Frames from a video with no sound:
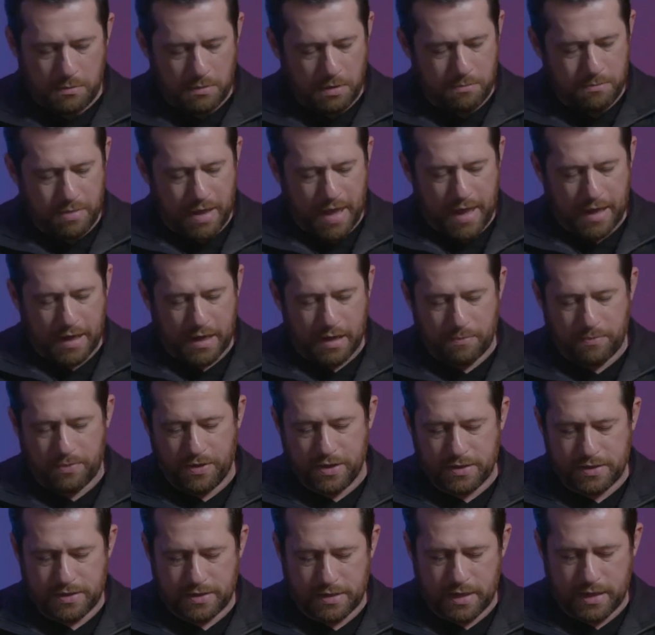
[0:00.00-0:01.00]
Bag up
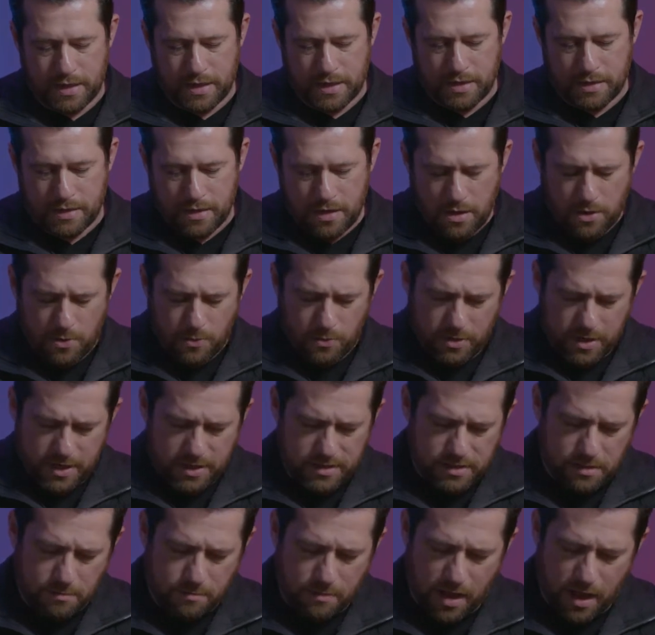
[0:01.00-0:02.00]
this, what
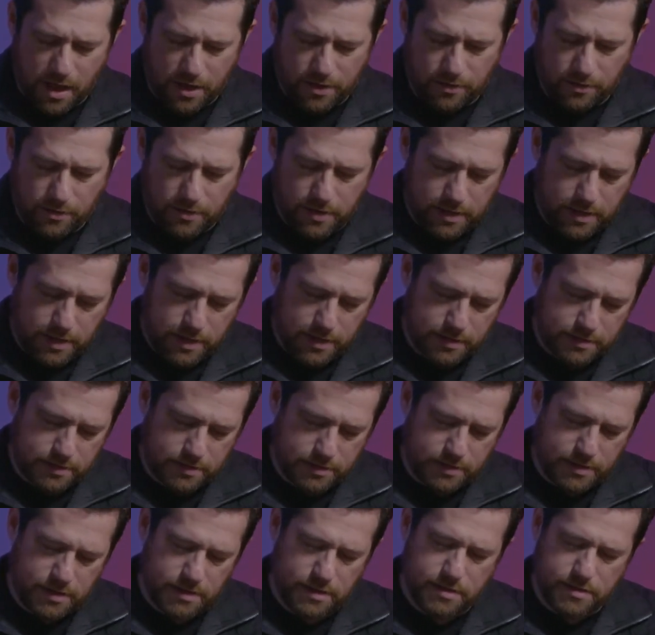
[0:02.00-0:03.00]
is the model on
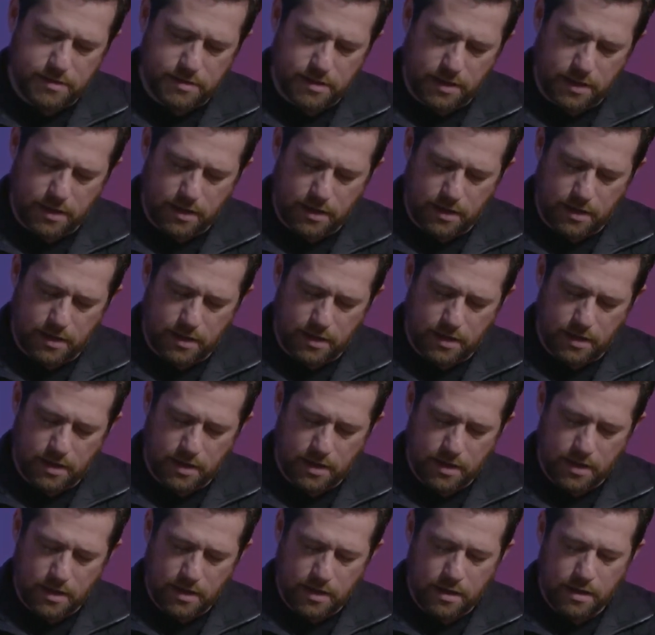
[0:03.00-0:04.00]
this? It is the
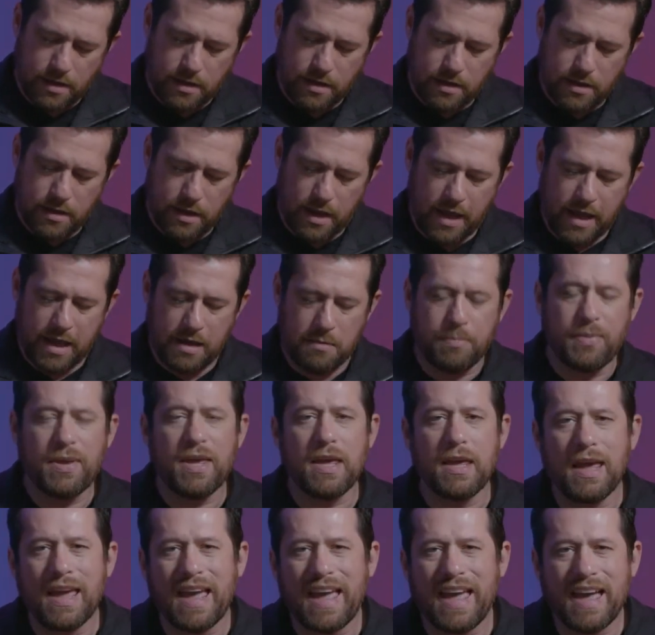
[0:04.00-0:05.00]

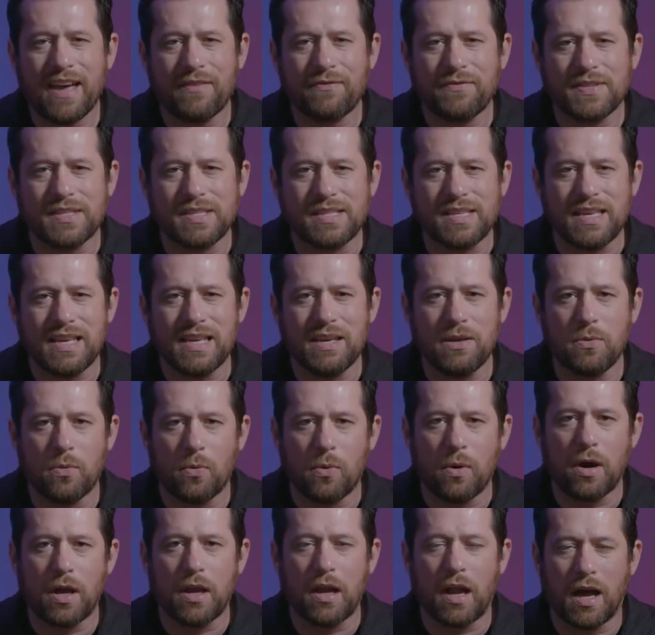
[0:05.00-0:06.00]

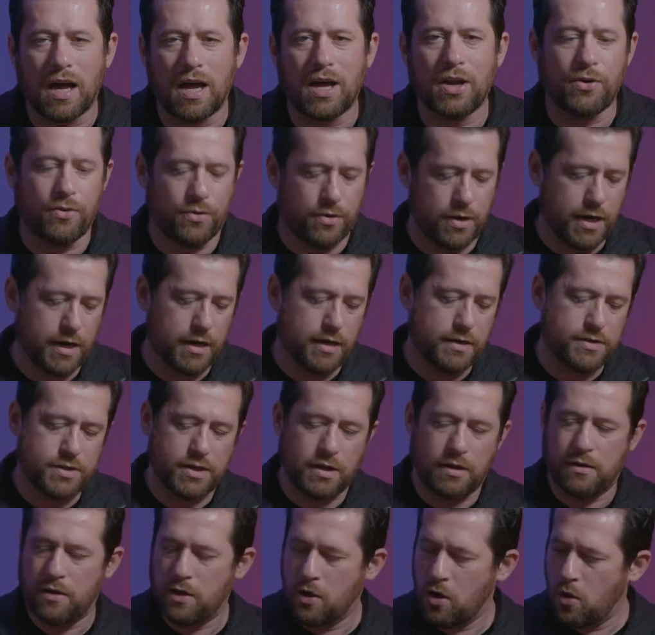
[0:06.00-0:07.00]
NPFZ100.
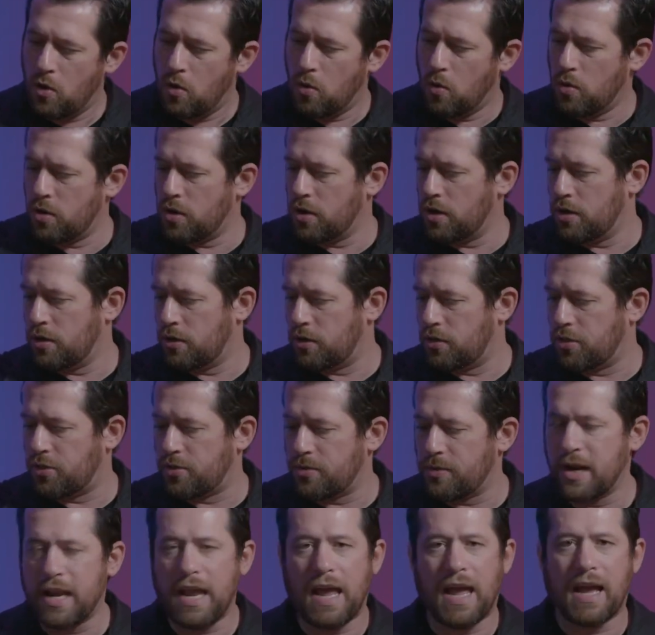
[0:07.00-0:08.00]
So ordered
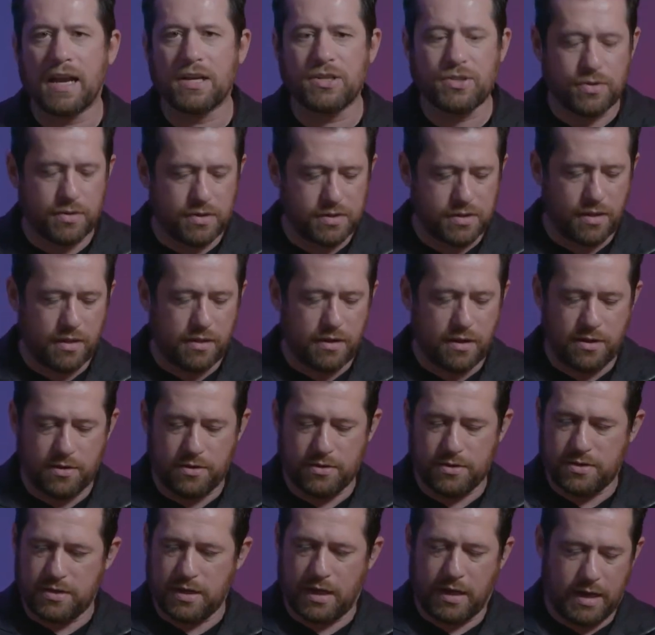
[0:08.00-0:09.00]
3 extras of
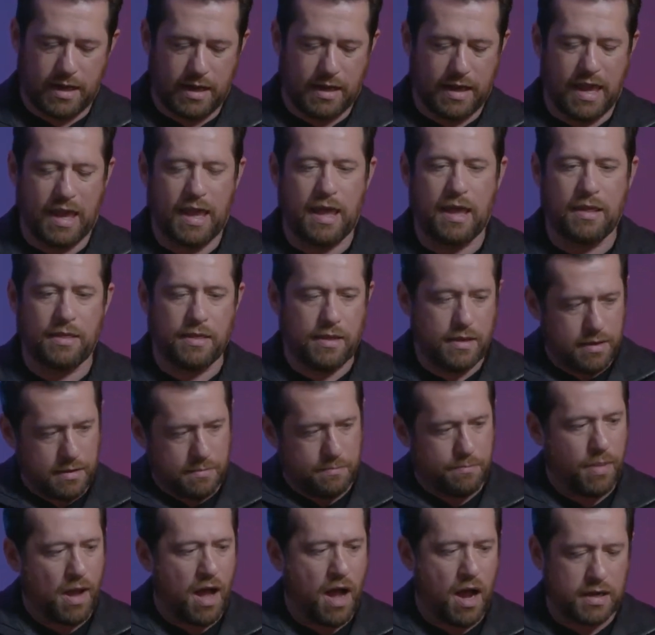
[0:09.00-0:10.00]
those, and it came,
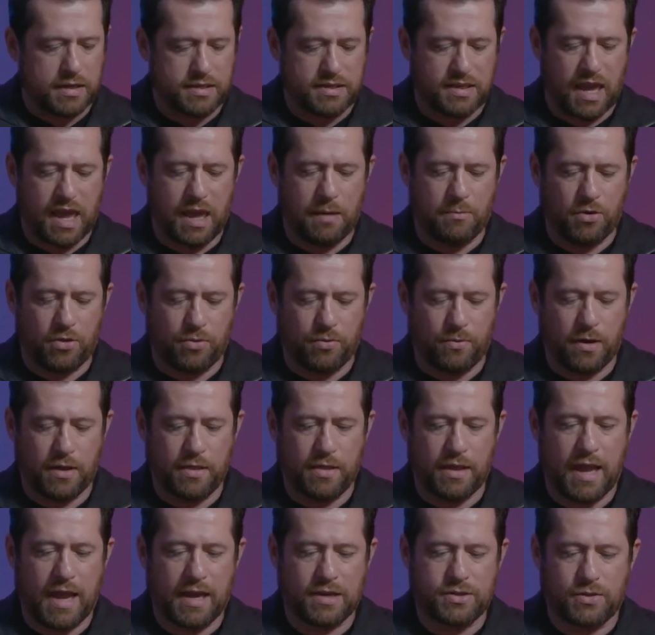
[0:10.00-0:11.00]
the box came with
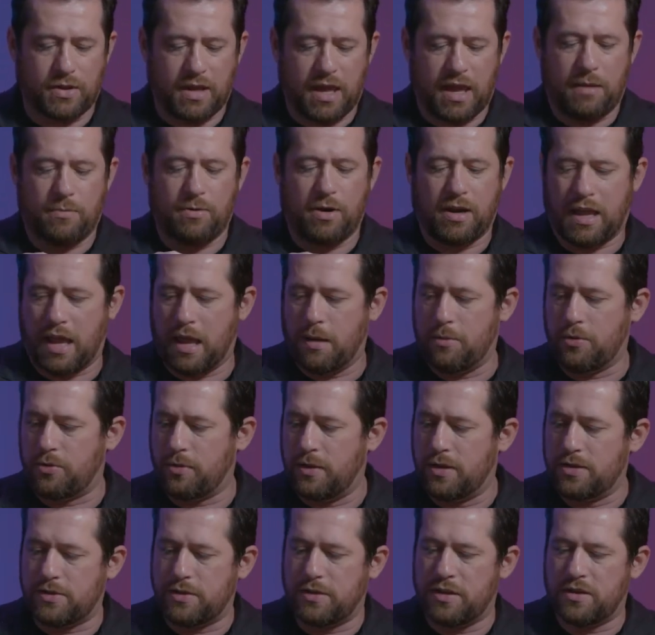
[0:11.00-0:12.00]
one, the actual camera came with
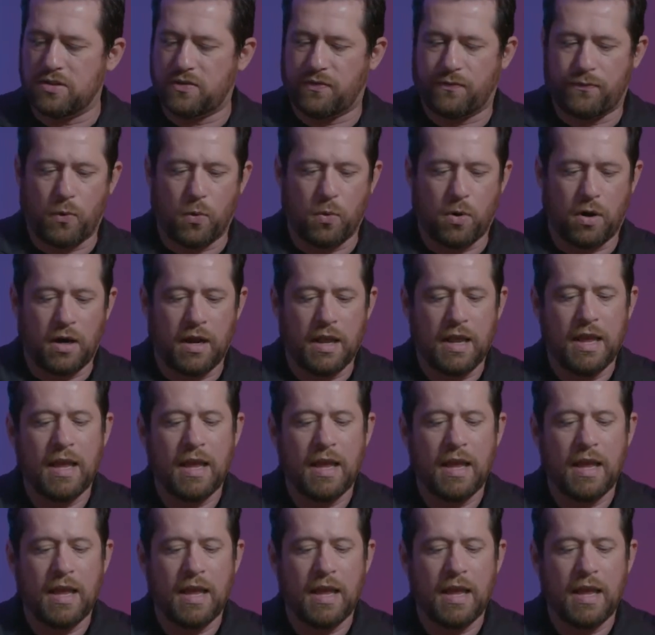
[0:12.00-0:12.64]
one, so there's 4.